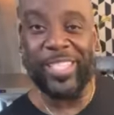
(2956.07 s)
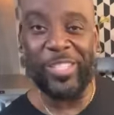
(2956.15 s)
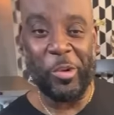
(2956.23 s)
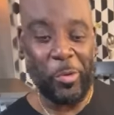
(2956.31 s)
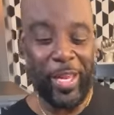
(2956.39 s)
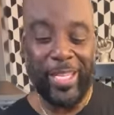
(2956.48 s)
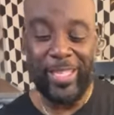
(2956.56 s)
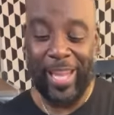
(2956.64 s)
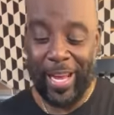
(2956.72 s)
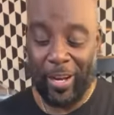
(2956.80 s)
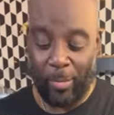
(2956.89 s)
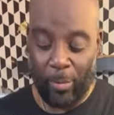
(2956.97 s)
is doing. It's
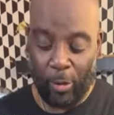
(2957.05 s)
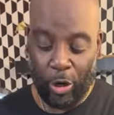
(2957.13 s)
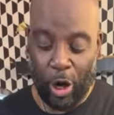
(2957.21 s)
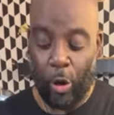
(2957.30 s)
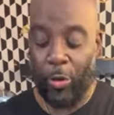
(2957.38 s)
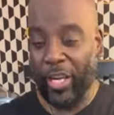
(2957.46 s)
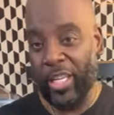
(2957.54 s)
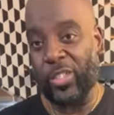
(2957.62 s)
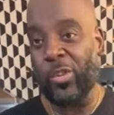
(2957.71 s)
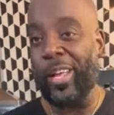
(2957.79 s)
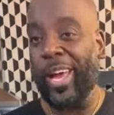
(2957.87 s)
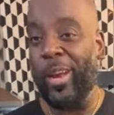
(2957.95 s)
like a bulgogi,
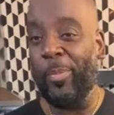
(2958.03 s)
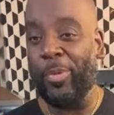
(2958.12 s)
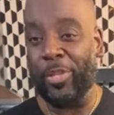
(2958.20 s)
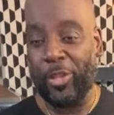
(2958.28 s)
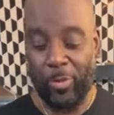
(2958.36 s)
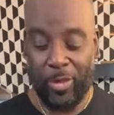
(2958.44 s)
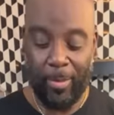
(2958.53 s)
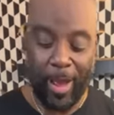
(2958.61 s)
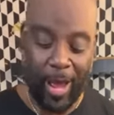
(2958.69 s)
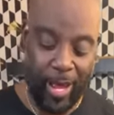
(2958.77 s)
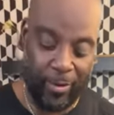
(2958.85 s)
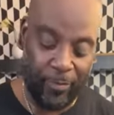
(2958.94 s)
so it kind of puts you in the
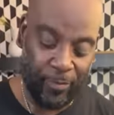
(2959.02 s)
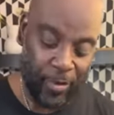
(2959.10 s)
mind